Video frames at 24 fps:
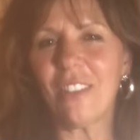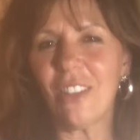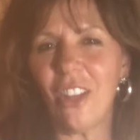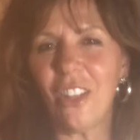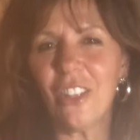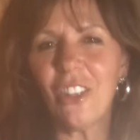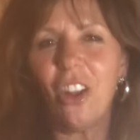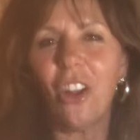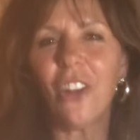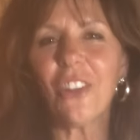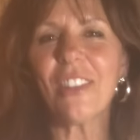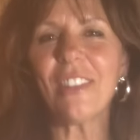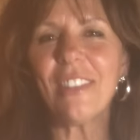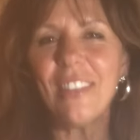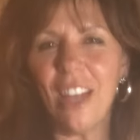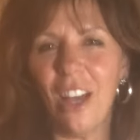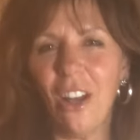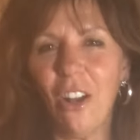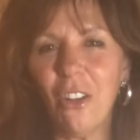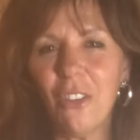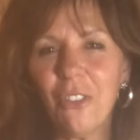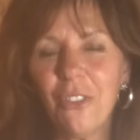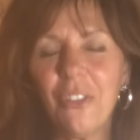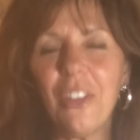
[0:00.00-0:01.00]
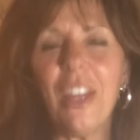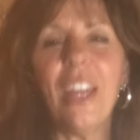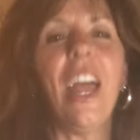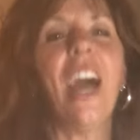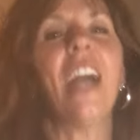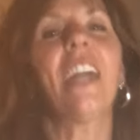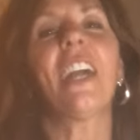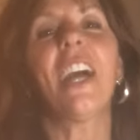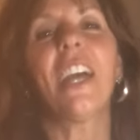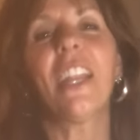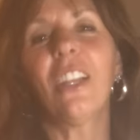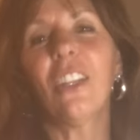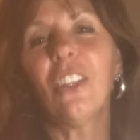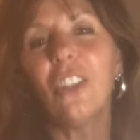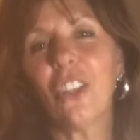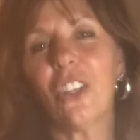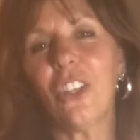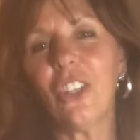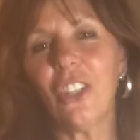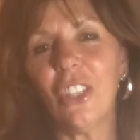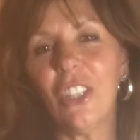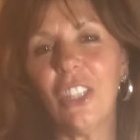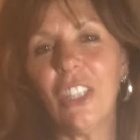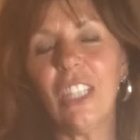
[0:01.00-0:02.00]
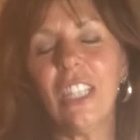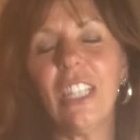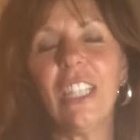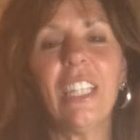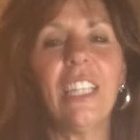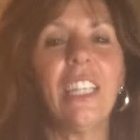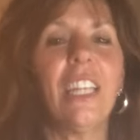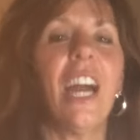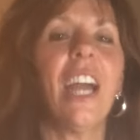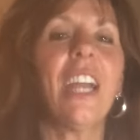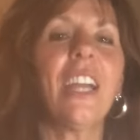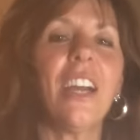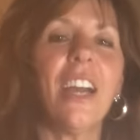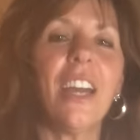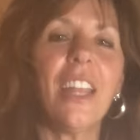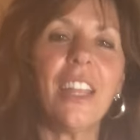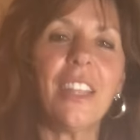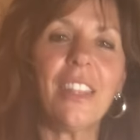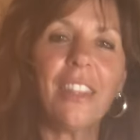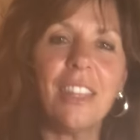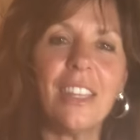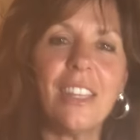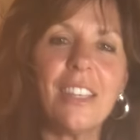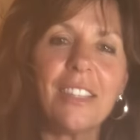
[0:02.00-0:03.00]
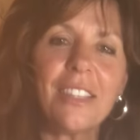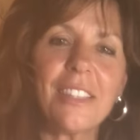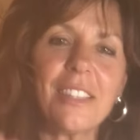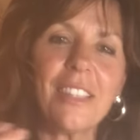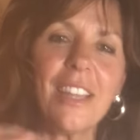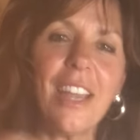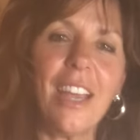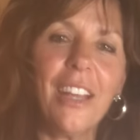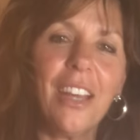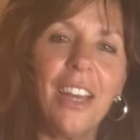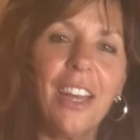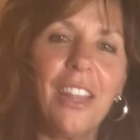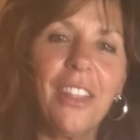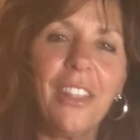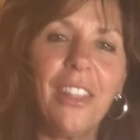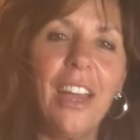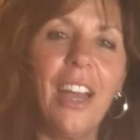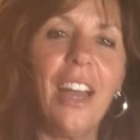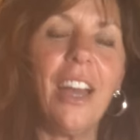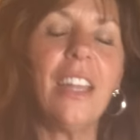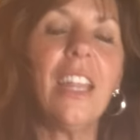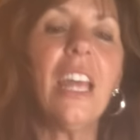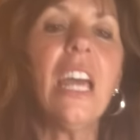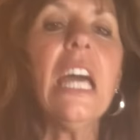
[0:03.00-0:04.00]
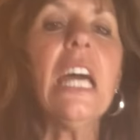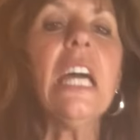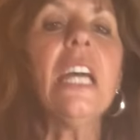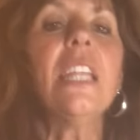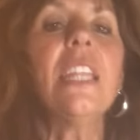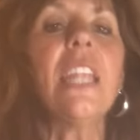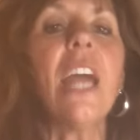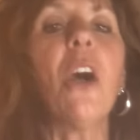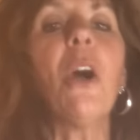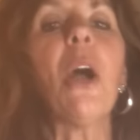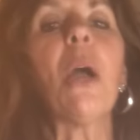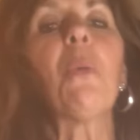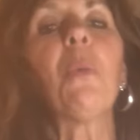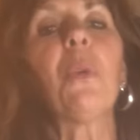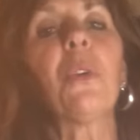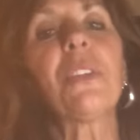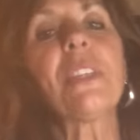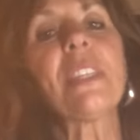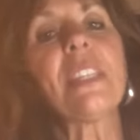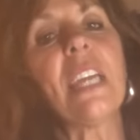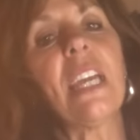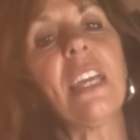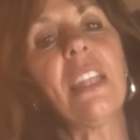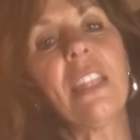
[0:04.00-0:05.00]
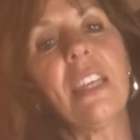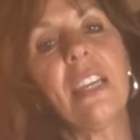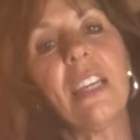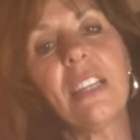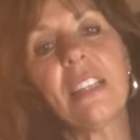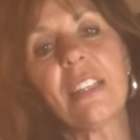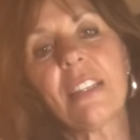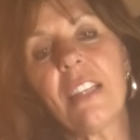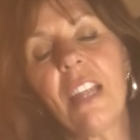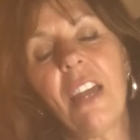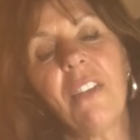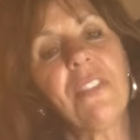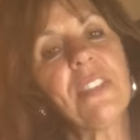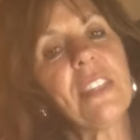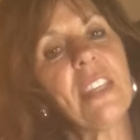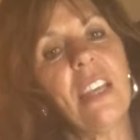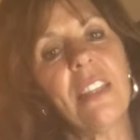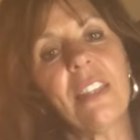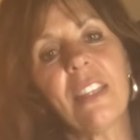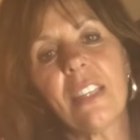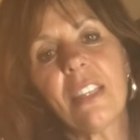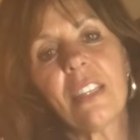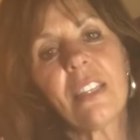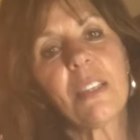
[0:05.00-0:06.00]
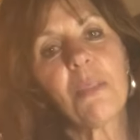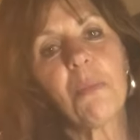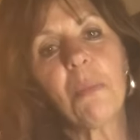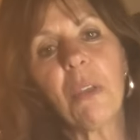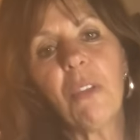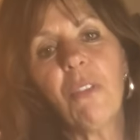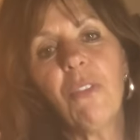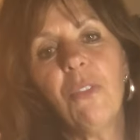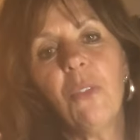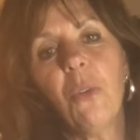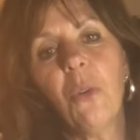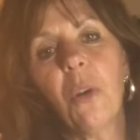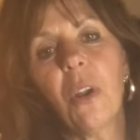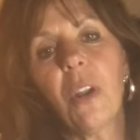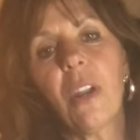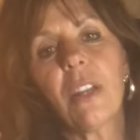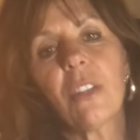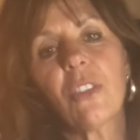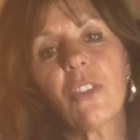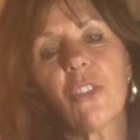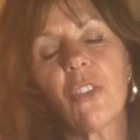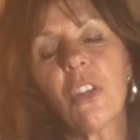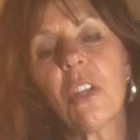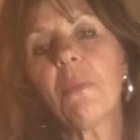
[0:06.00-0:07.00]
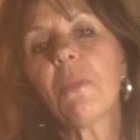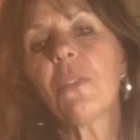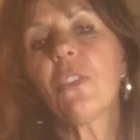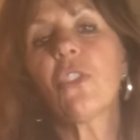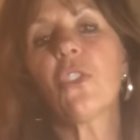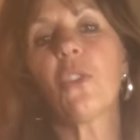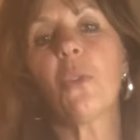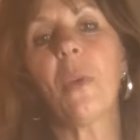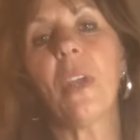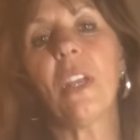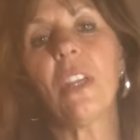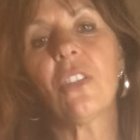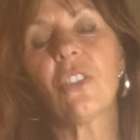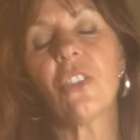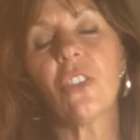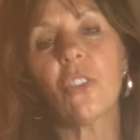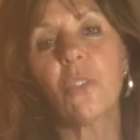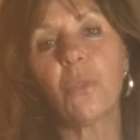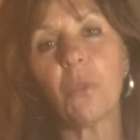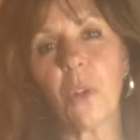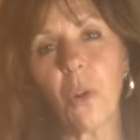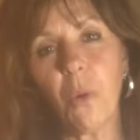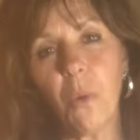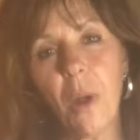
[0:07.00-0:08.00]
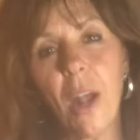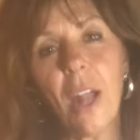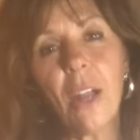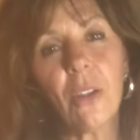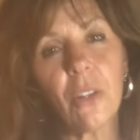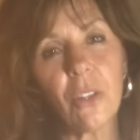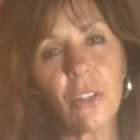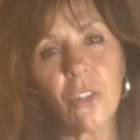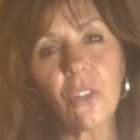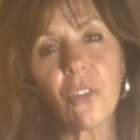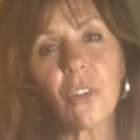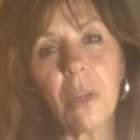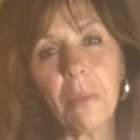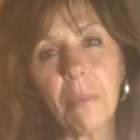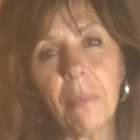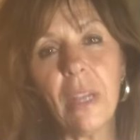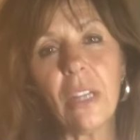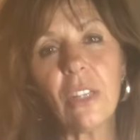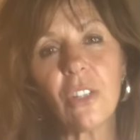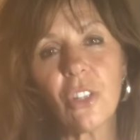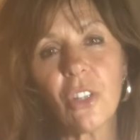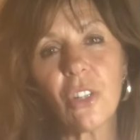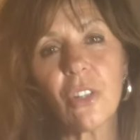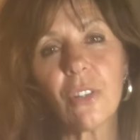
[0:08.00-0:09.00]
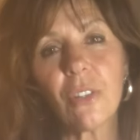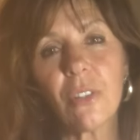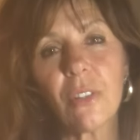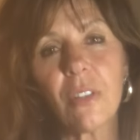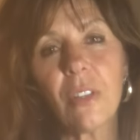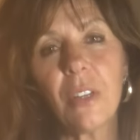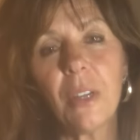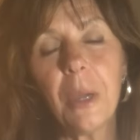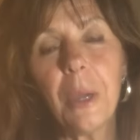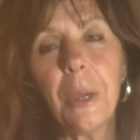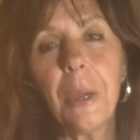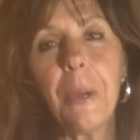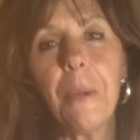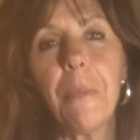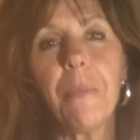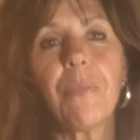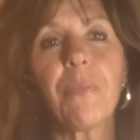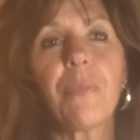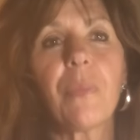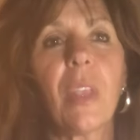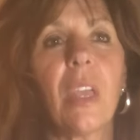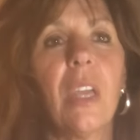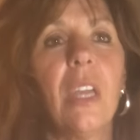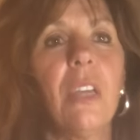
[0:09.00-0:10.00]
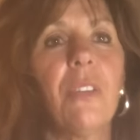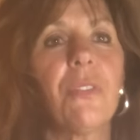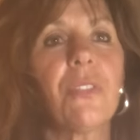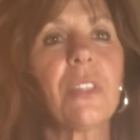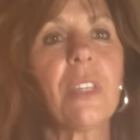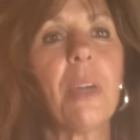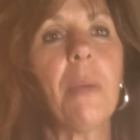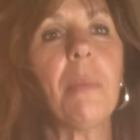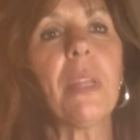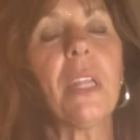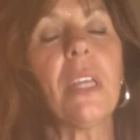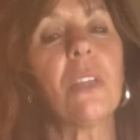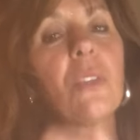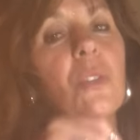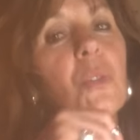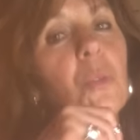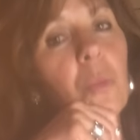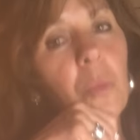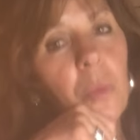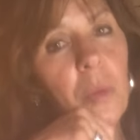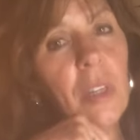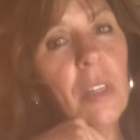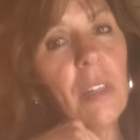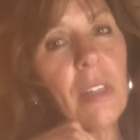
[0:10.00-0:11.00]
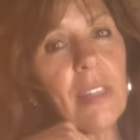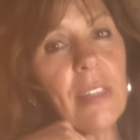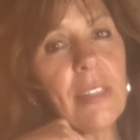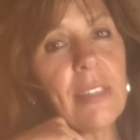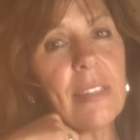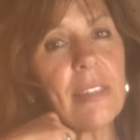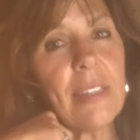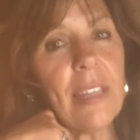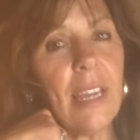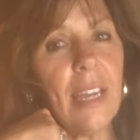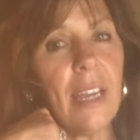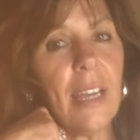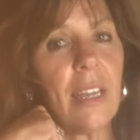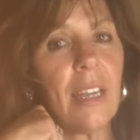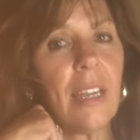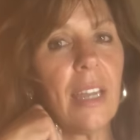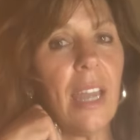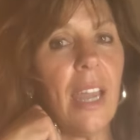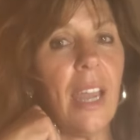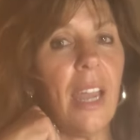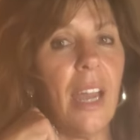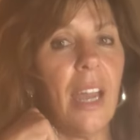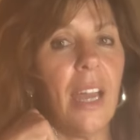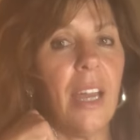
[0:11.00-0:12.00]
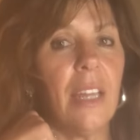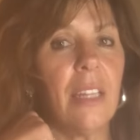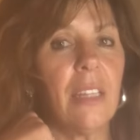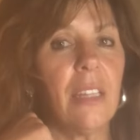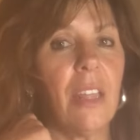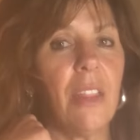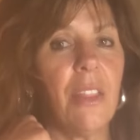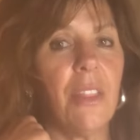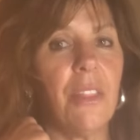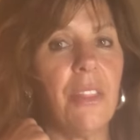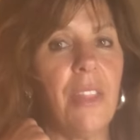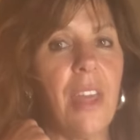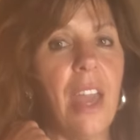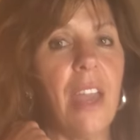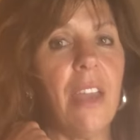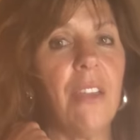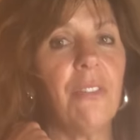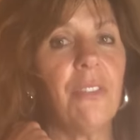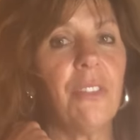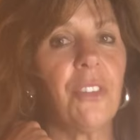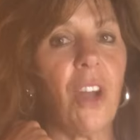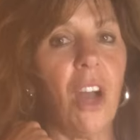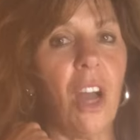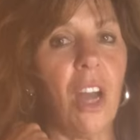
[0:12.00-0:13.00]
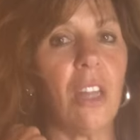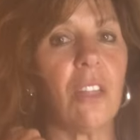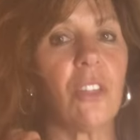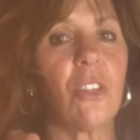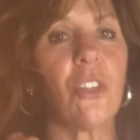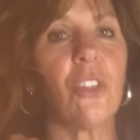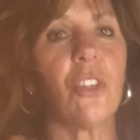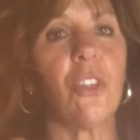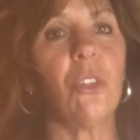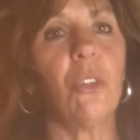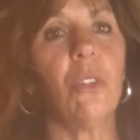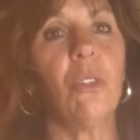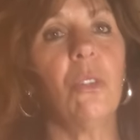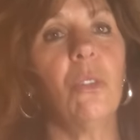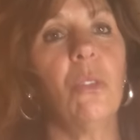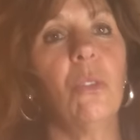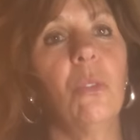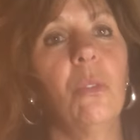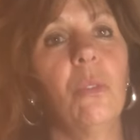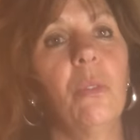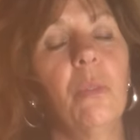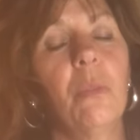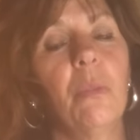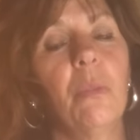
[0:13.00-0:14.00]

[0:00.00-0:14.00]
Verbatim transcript: on ourself and I gotta look good and I gotta this and I gotta that. Now I will say this, and I've said this before, extreme situations require extreme measures if somebody is really sick and they've got to